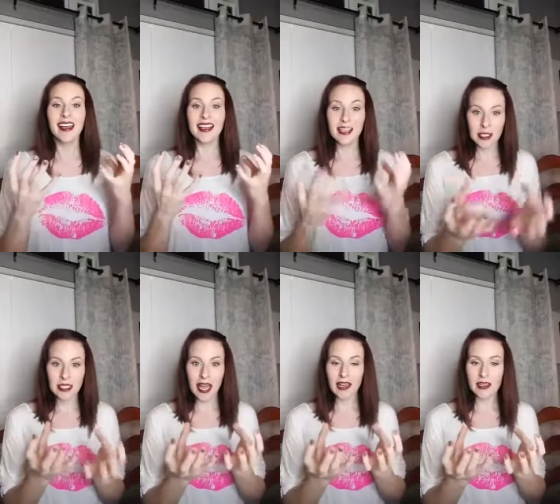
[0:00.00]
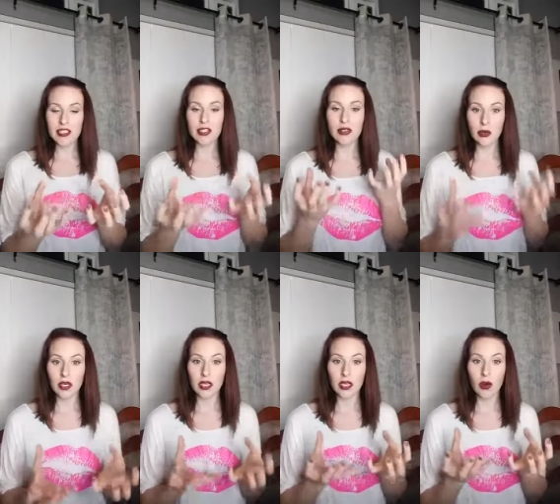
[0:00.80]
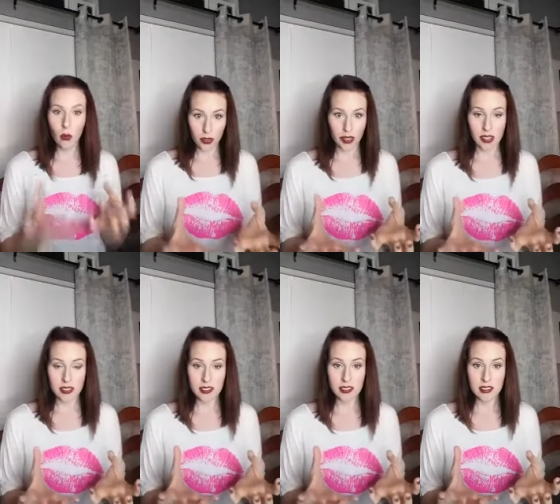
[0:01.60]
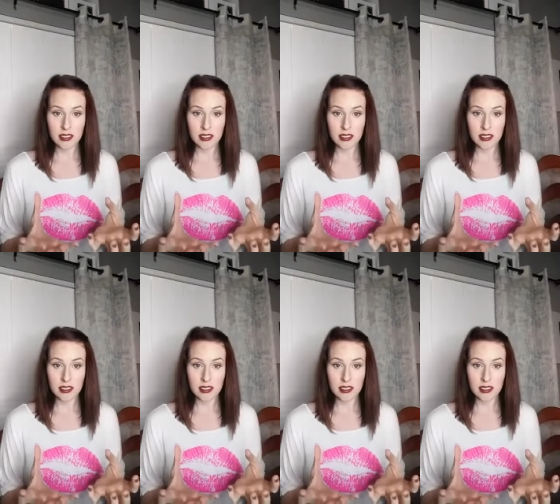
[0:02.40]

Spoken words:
collect your orders